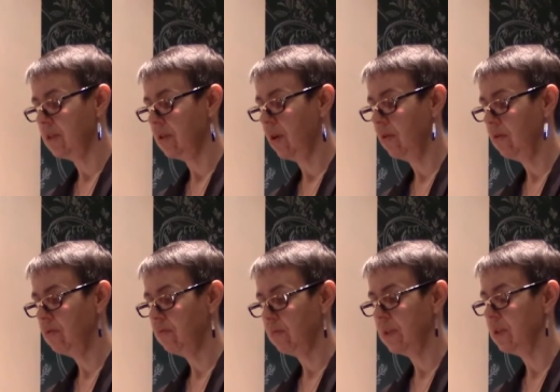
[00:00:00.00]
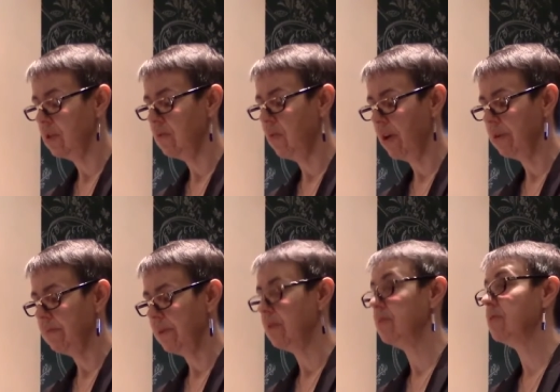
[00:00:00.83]
the water
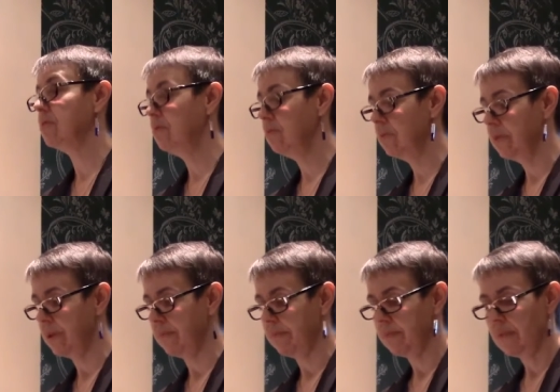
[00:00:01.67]
barrel to cool them.